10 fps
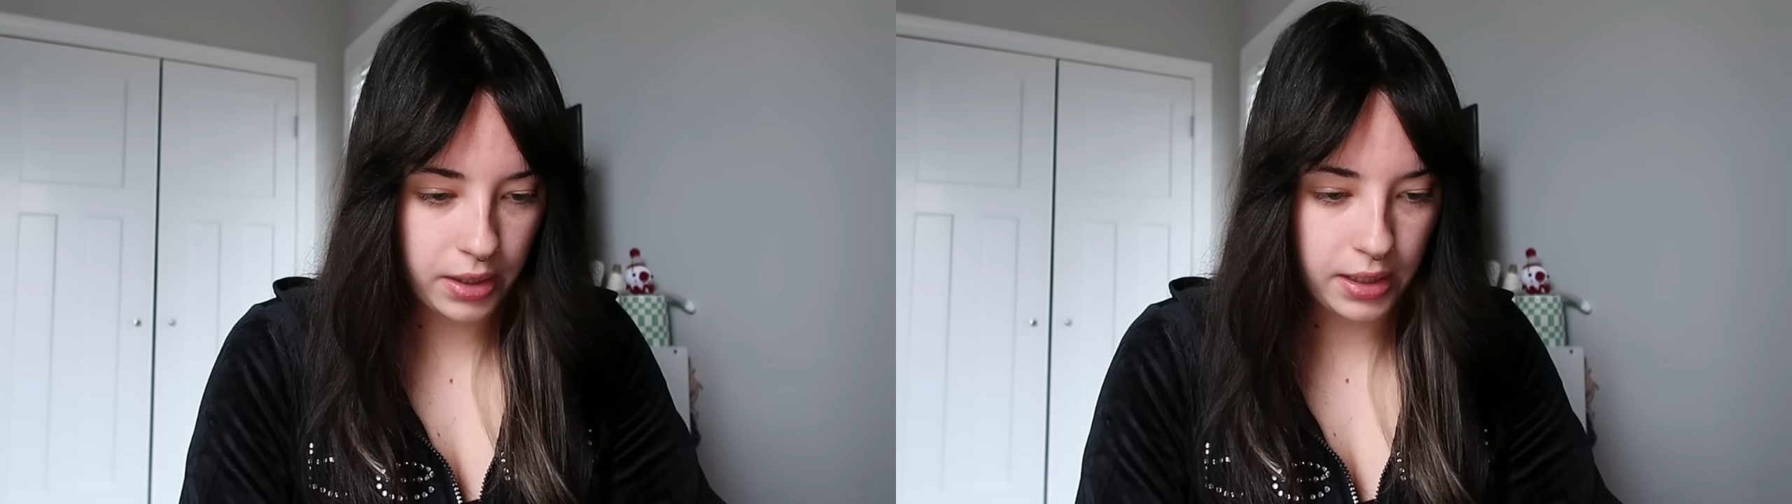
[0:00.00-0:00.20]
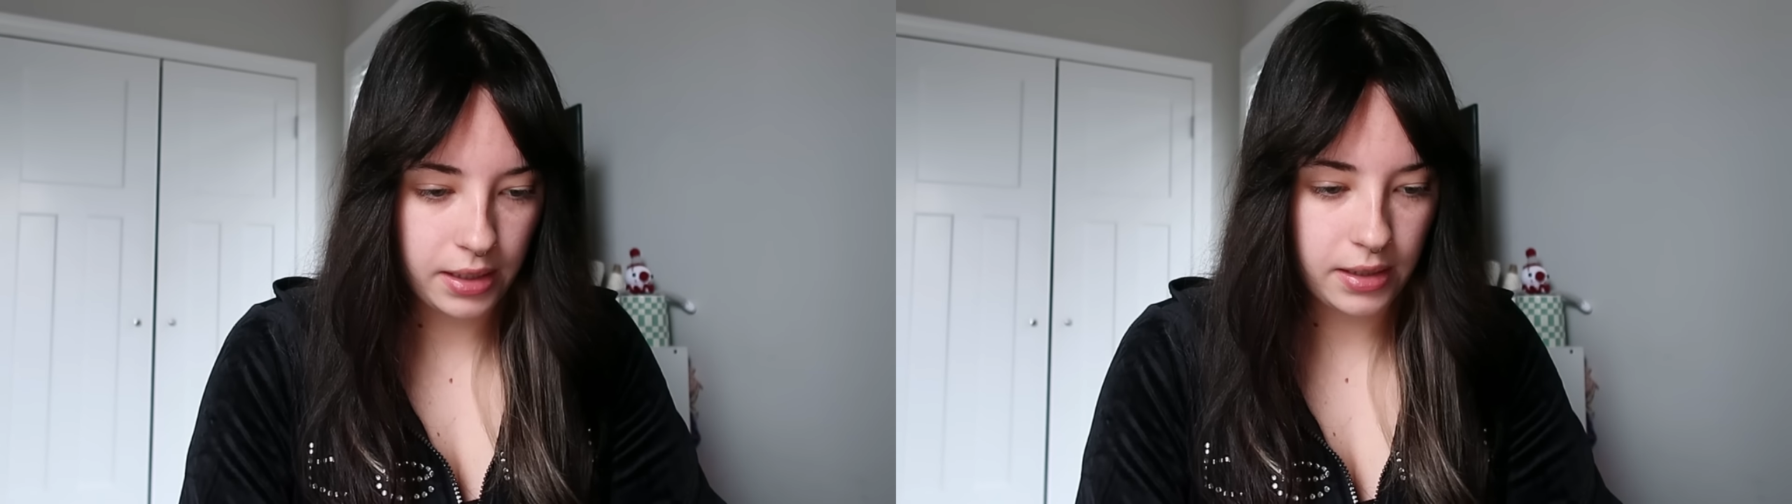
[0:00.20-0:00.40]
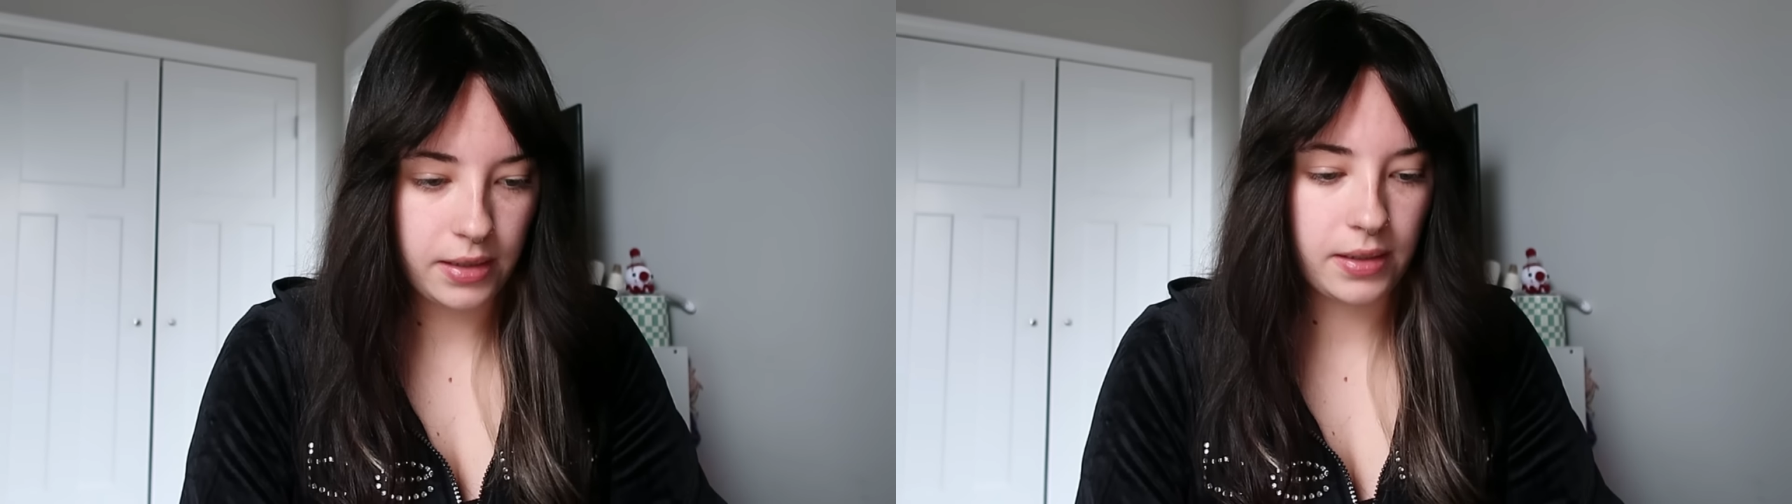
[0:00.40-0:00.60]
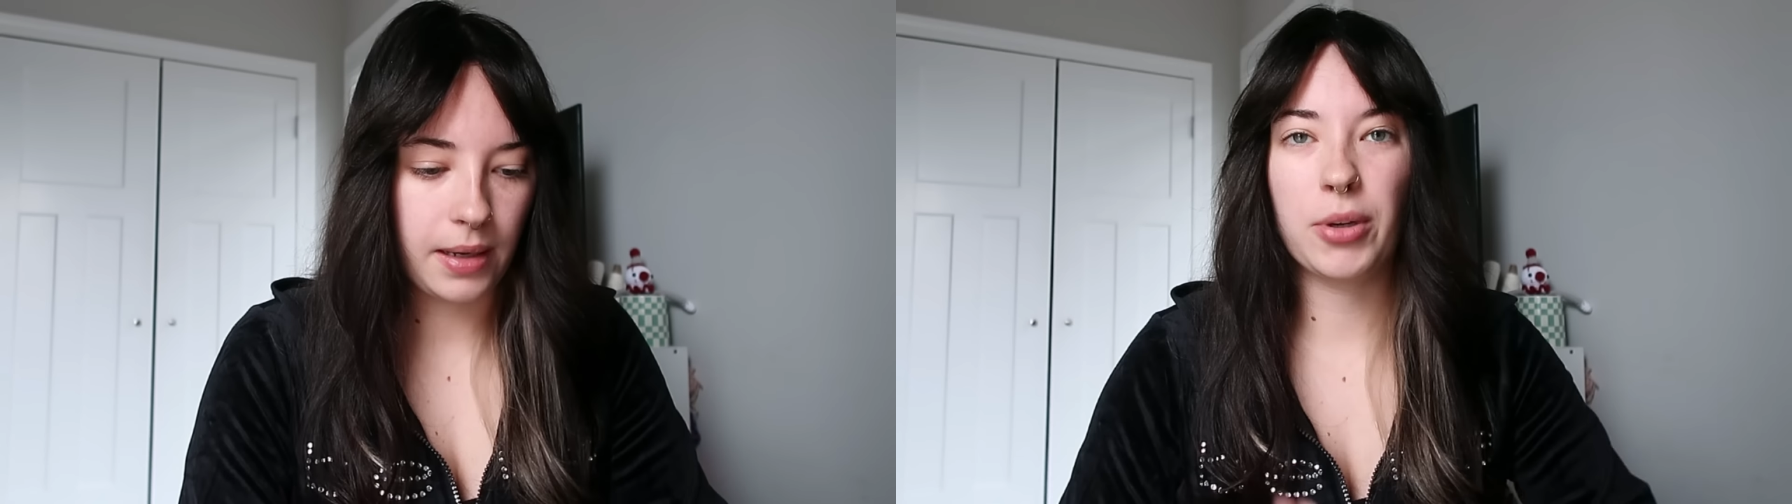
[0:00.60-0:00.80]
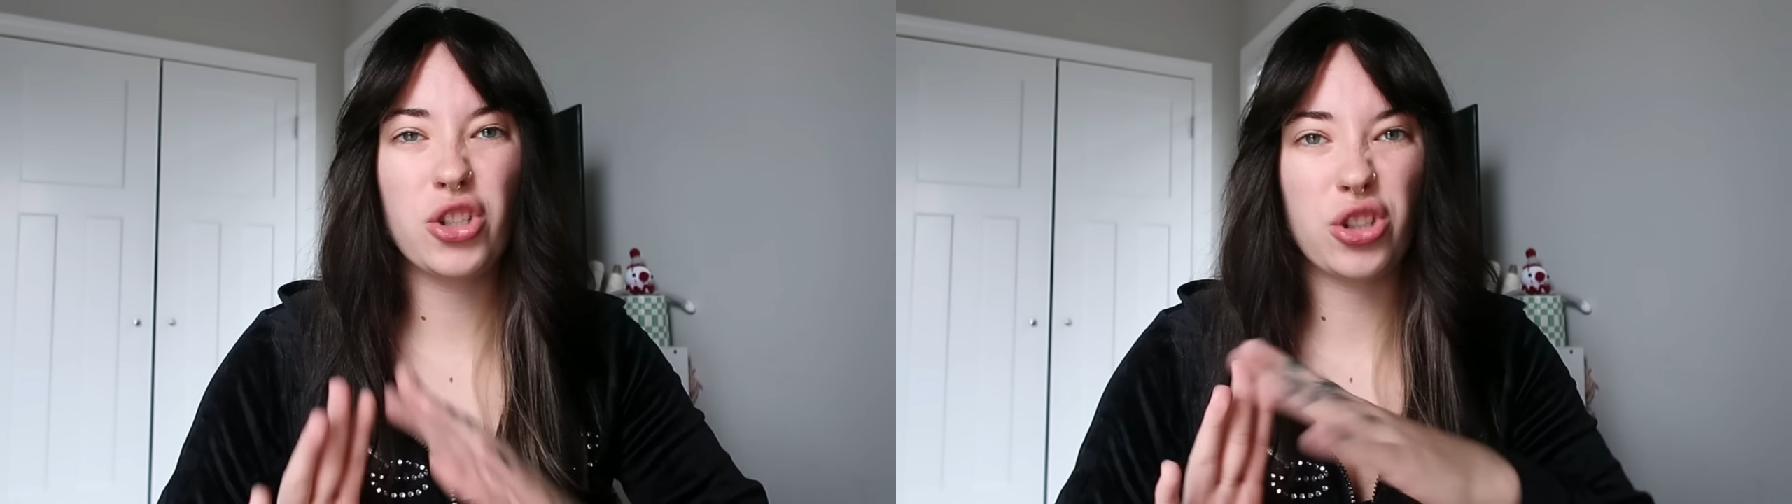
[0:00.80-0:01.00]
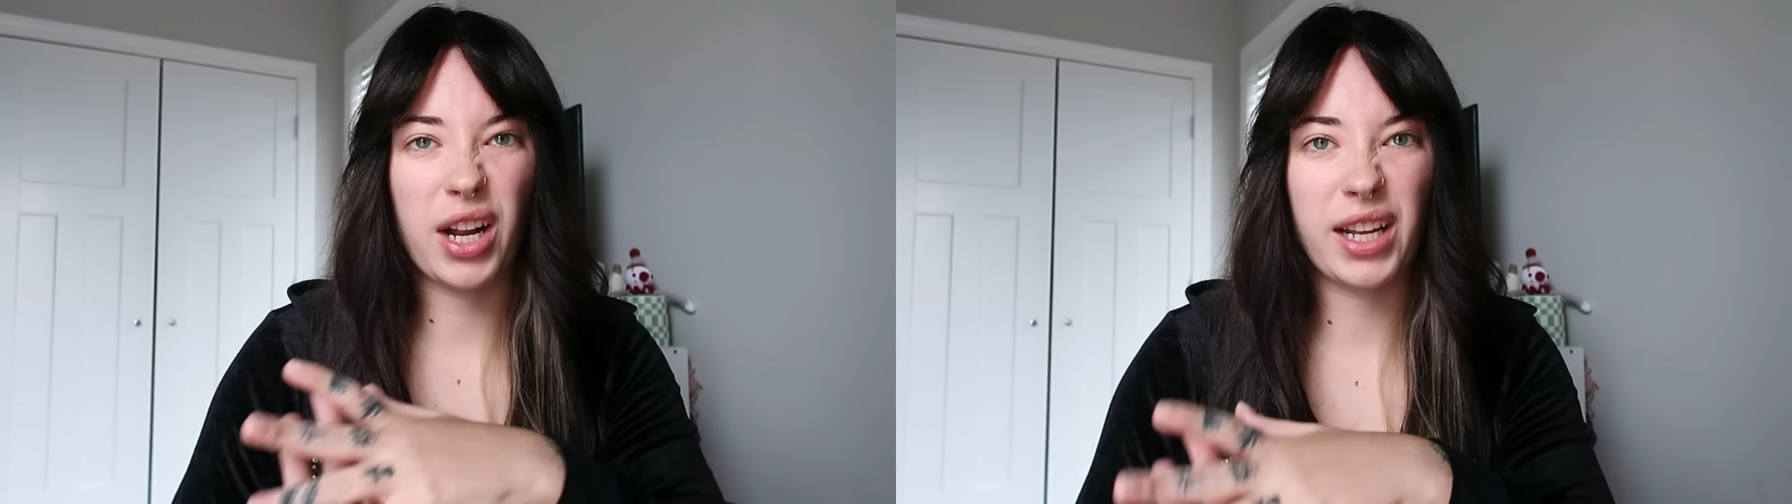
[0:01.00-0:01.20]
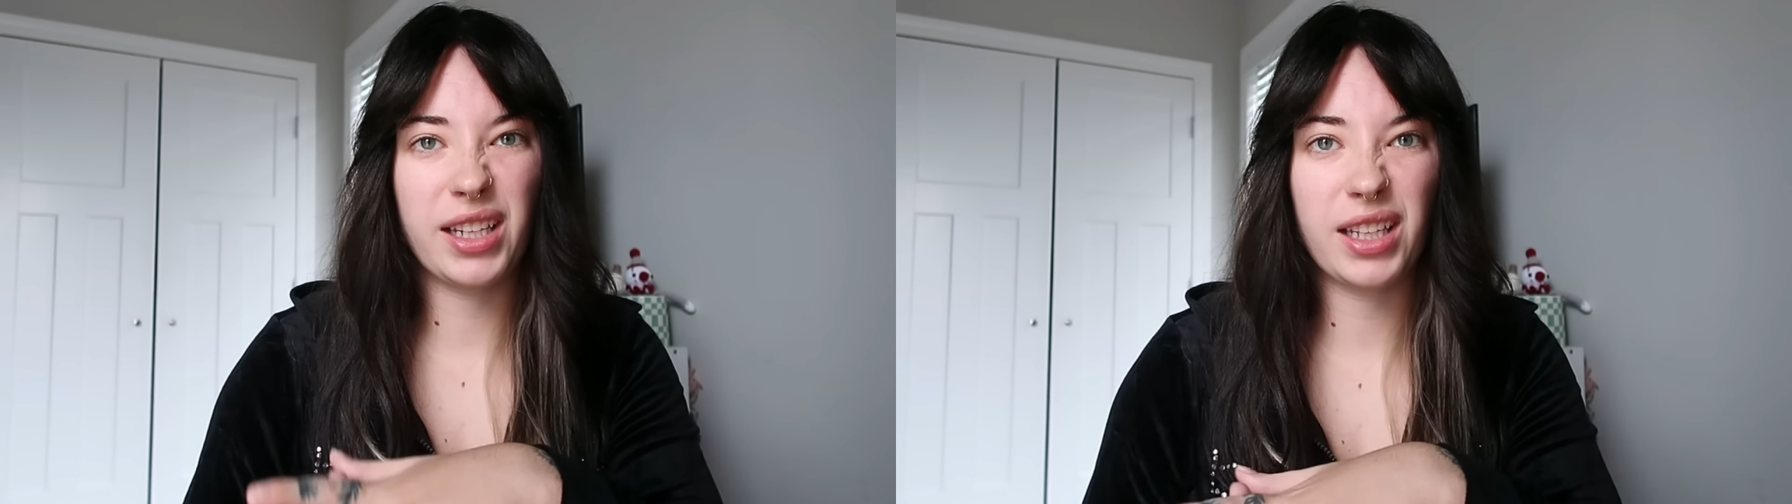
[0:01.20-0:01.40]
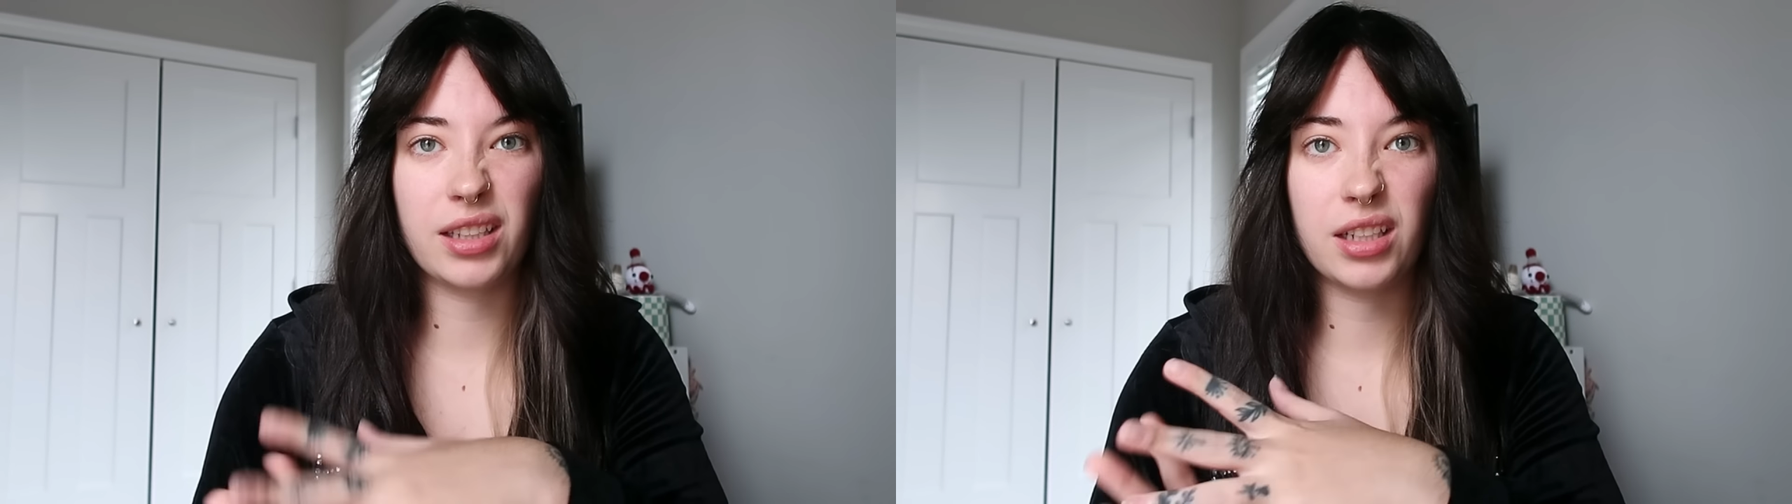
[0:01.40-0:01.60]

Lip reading: is I'm going to try and get the